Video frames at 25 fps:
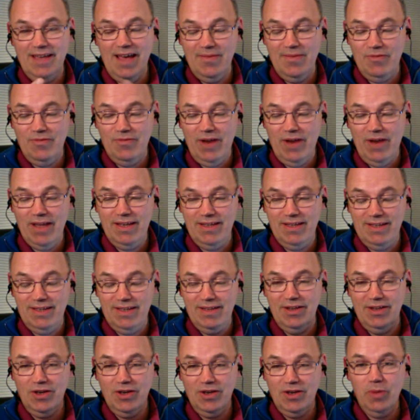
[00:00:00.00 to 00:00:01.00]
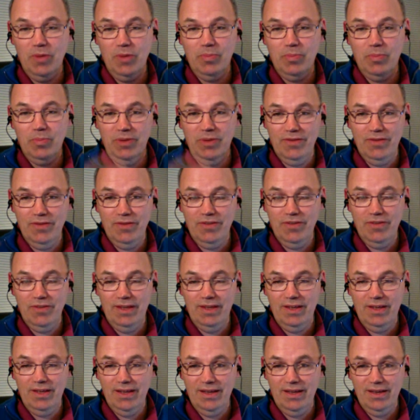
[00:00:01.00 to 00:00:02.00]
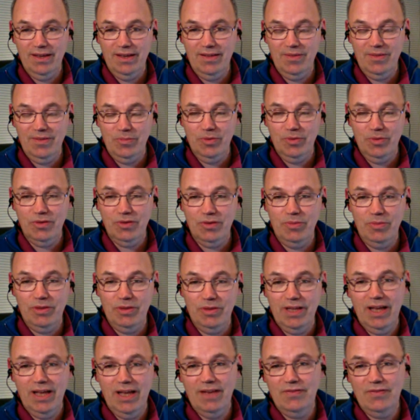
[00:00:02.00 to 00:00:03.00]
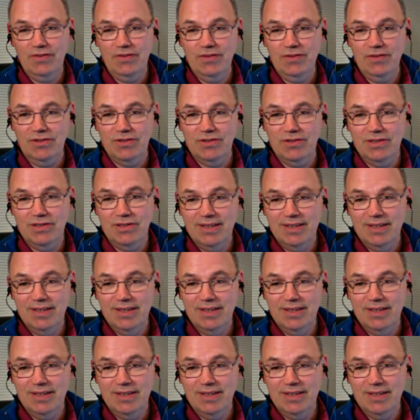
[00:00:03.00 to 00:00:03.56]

Rankin did the copy of the uh, the model with the elephants.